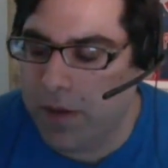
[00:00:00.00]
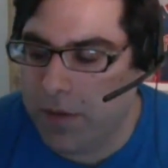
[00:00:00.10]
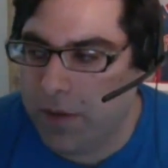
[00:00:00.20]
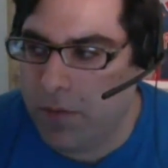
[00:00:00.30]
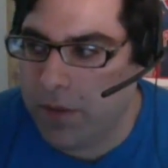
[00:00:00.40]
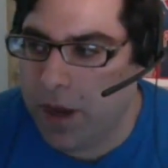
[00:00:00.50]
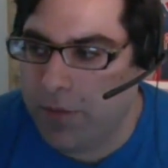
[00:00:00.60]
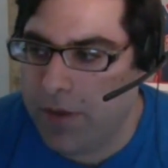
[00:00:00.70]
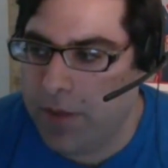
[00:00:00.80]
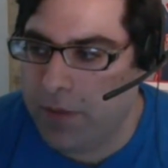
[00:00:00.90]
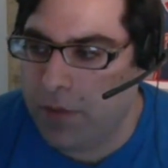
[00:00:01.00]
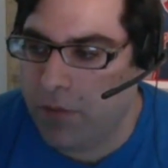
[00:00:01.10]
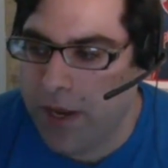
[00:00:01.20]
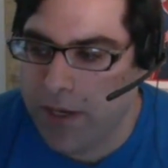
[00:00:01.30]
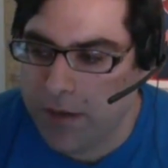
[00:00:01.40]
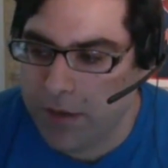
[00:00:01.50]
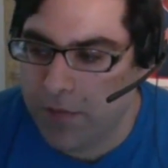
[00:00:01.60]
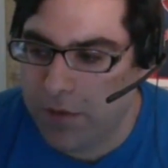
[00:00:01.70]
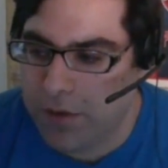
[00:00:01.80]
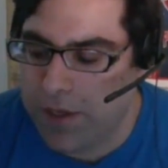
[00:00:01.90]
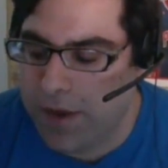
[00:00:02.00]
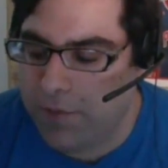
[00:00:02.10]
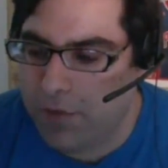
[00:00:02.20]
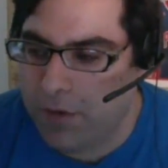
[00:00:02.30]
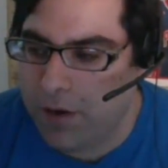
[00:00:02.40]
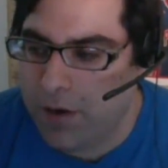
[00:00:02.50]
It was helping them with the ratings, even though they never